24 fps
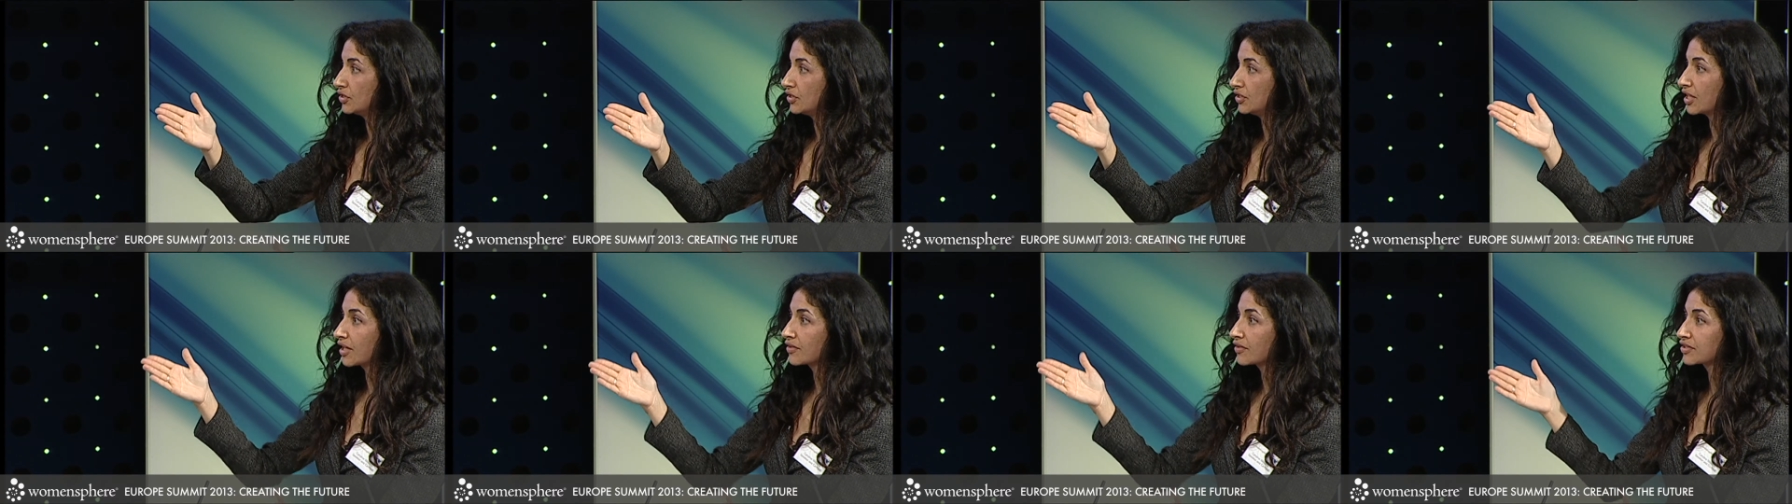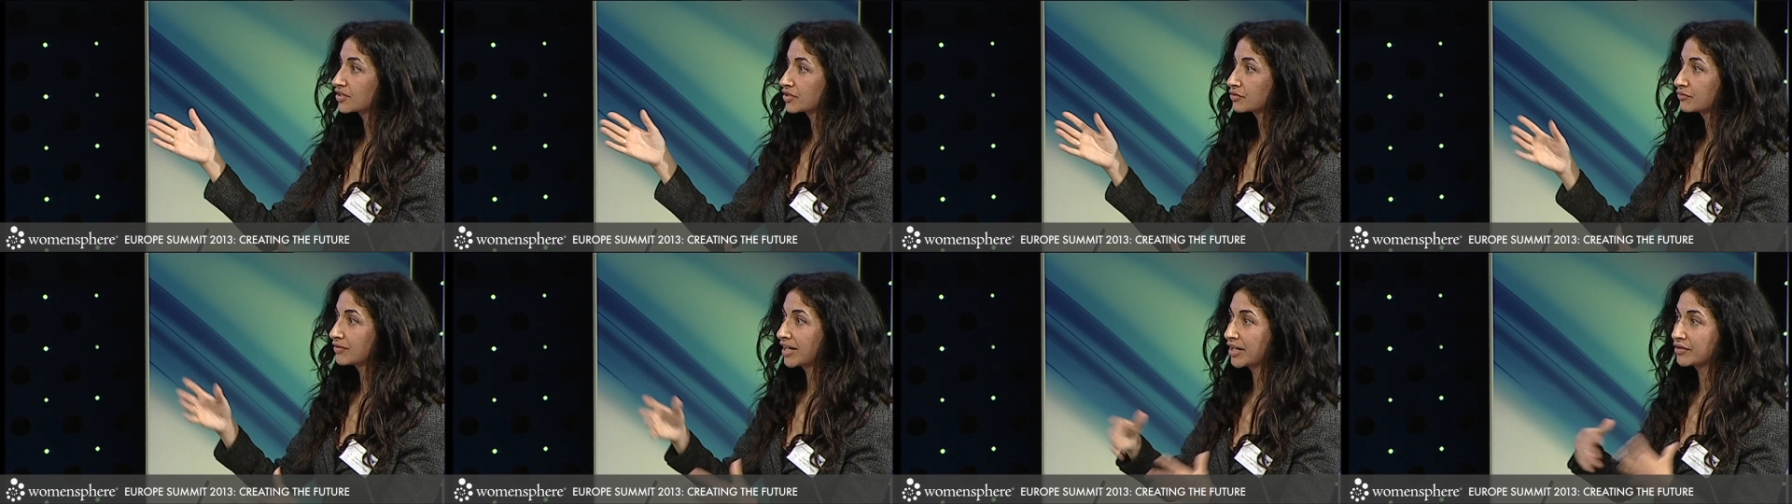the
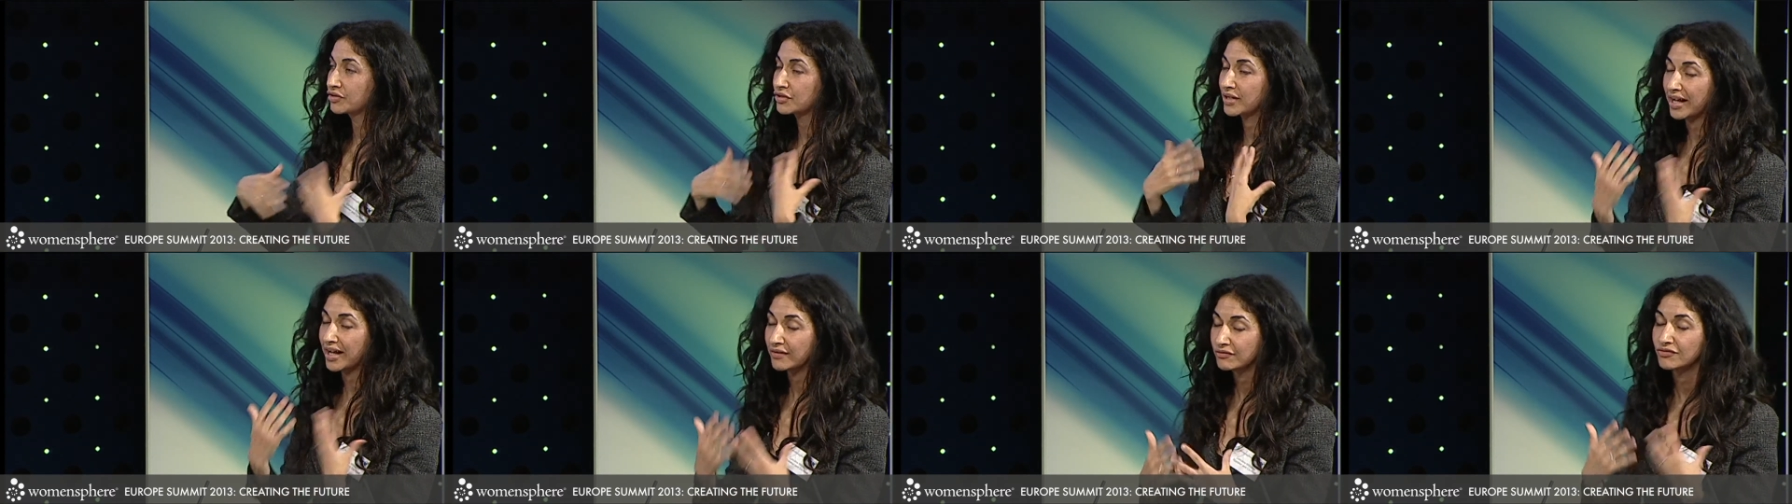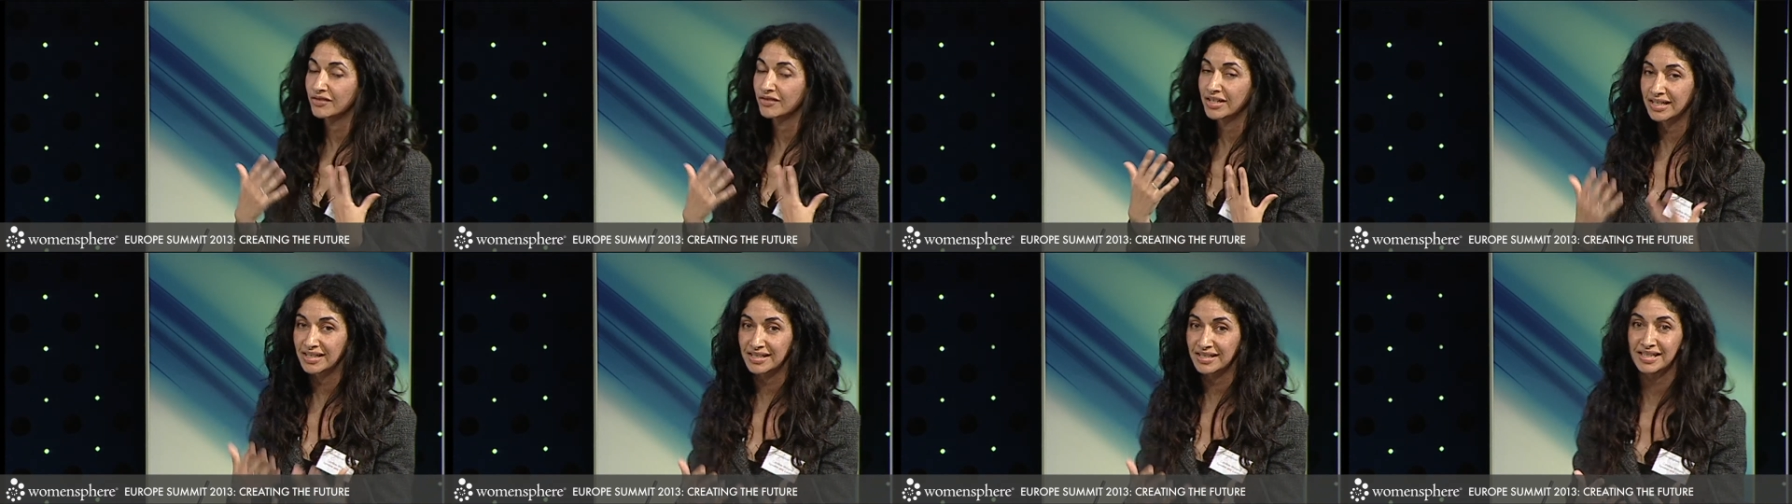others around you
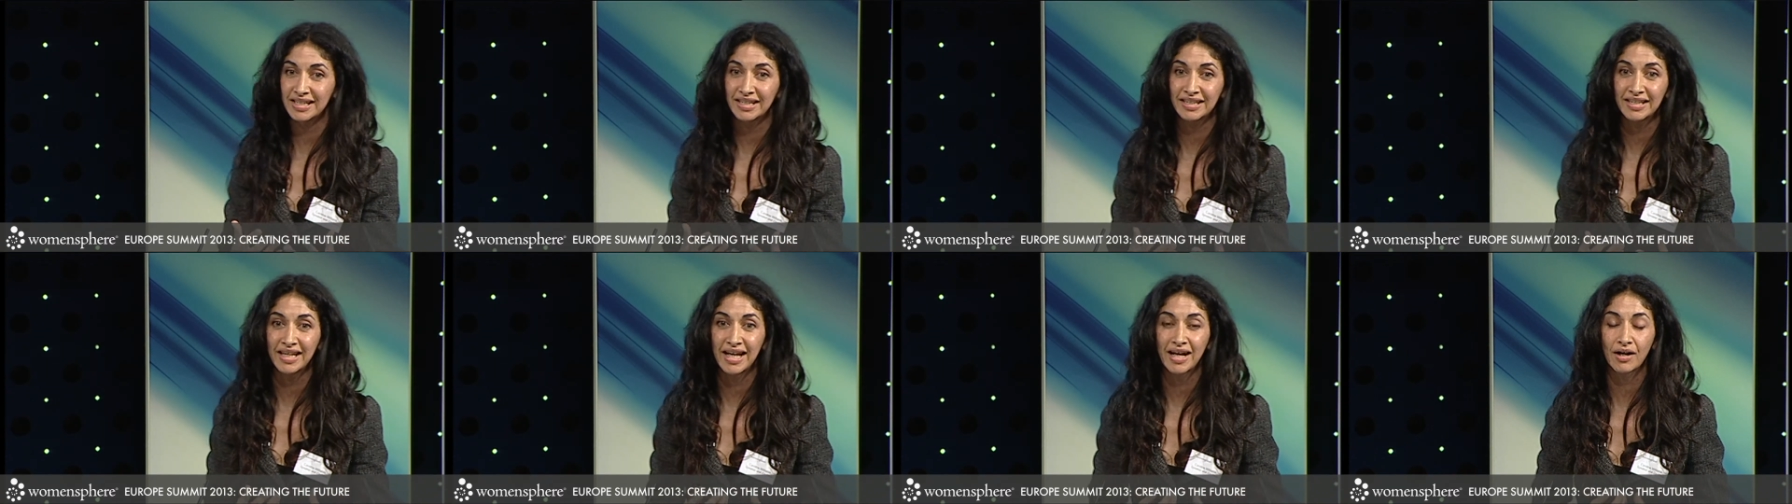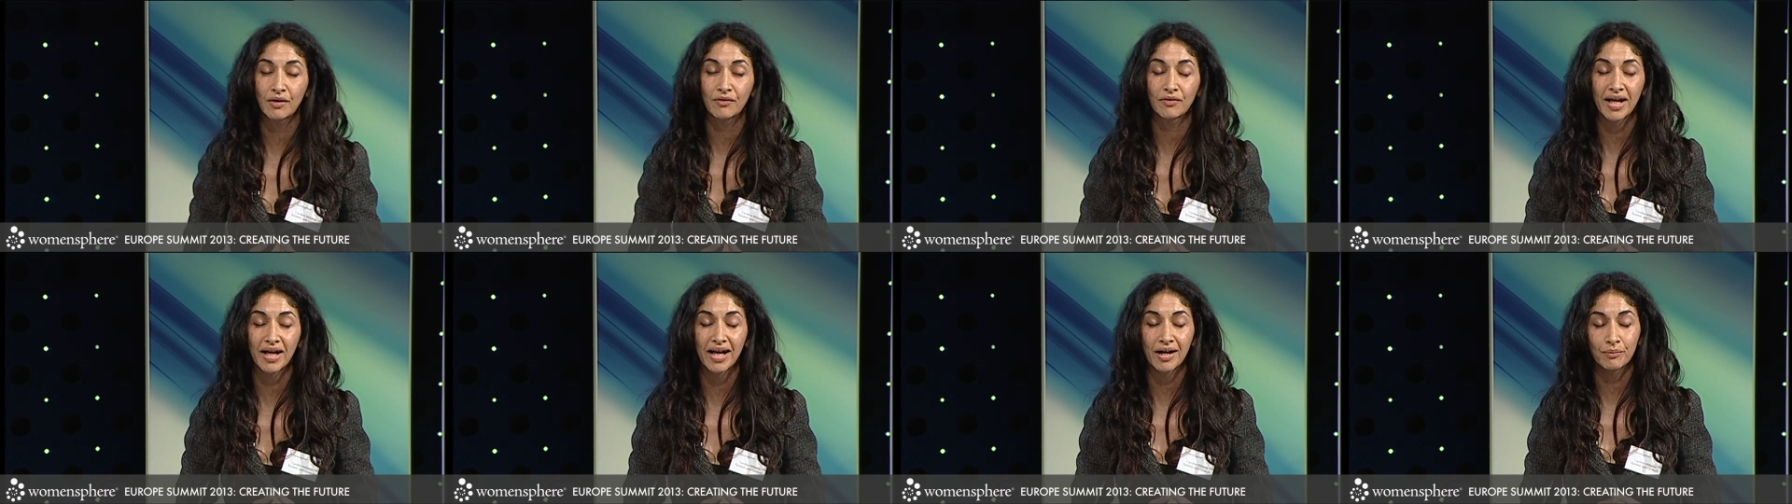haven't really seen
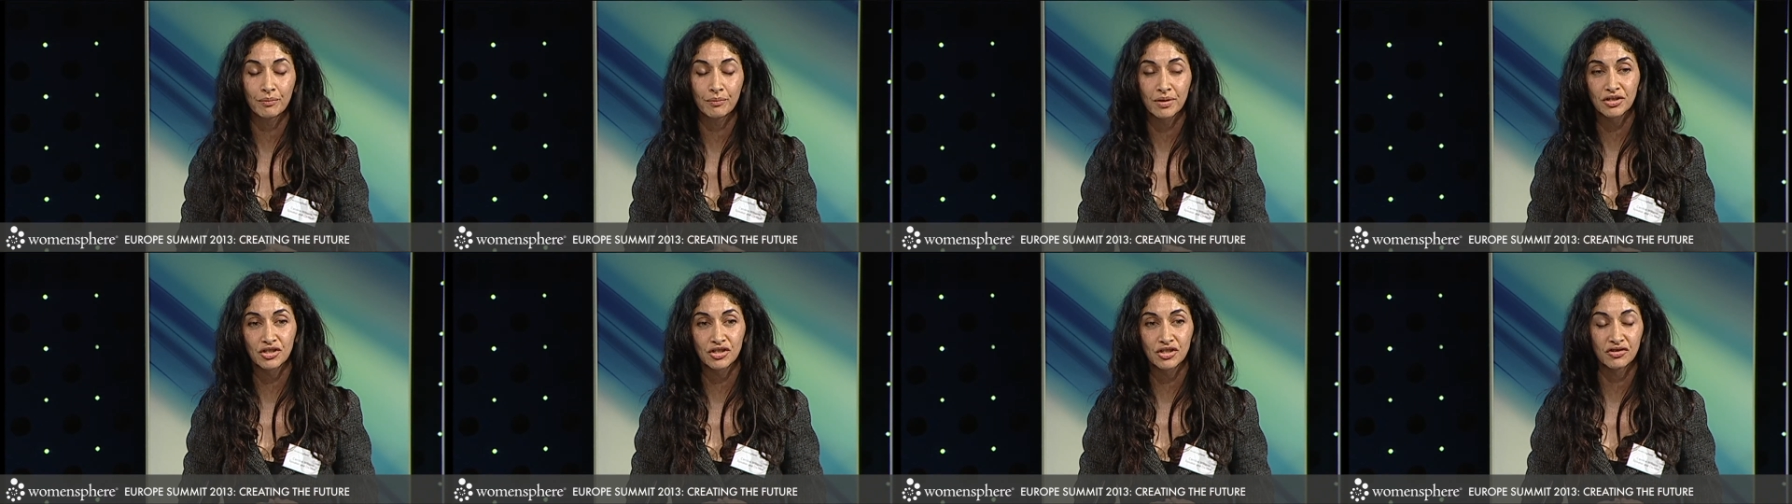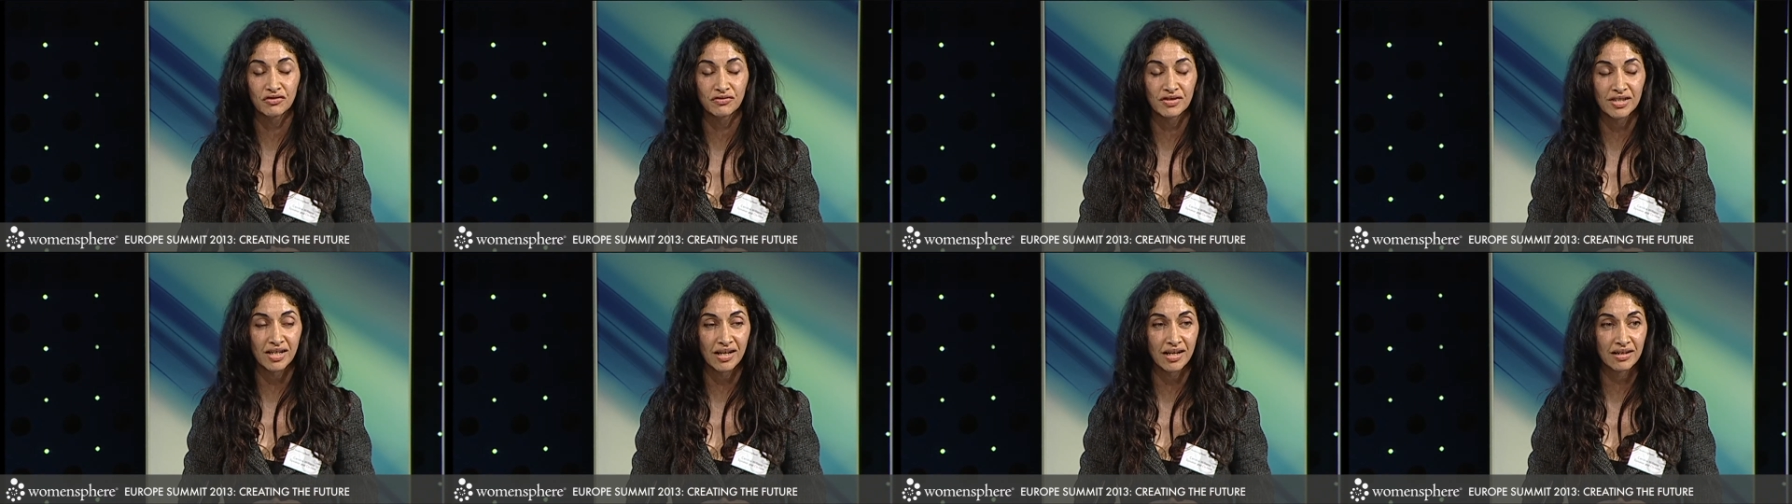how much
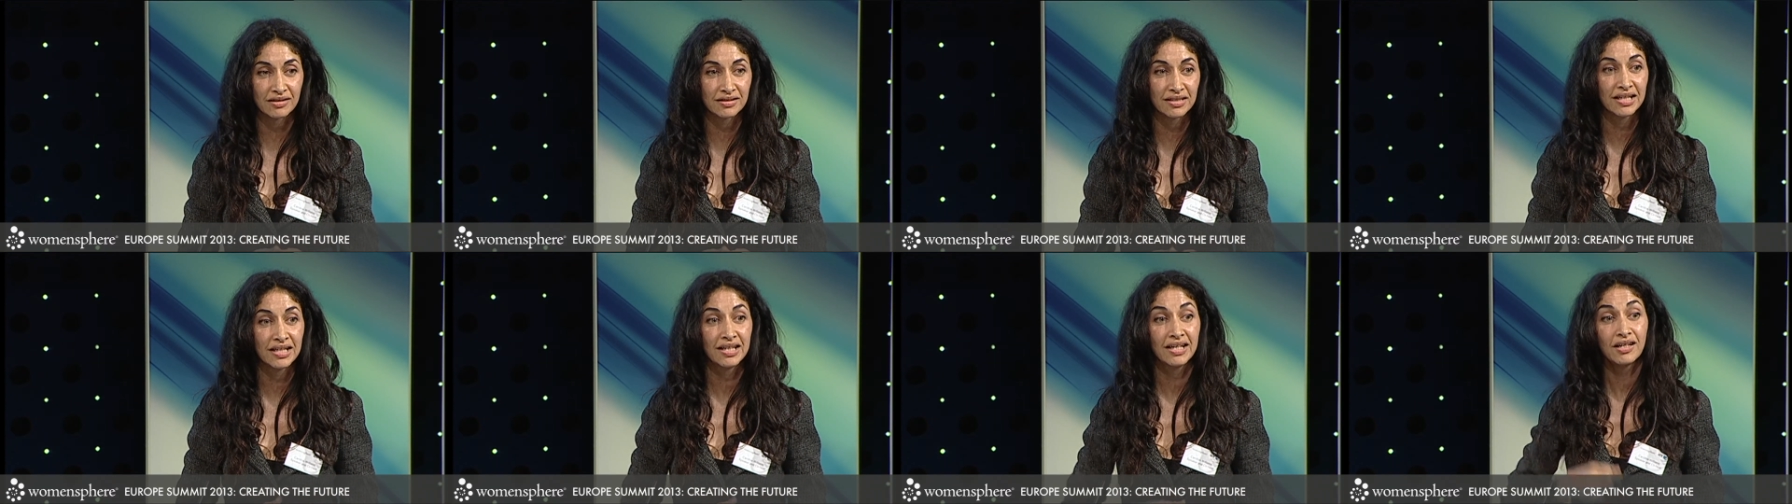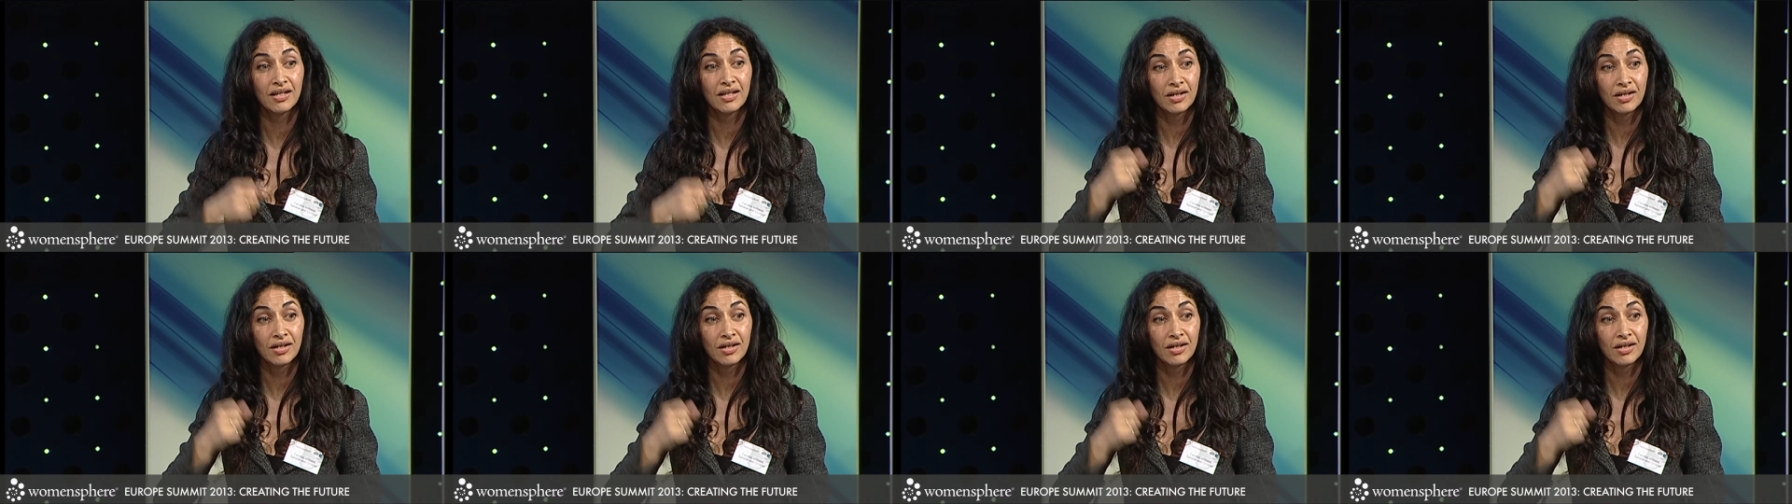you've done.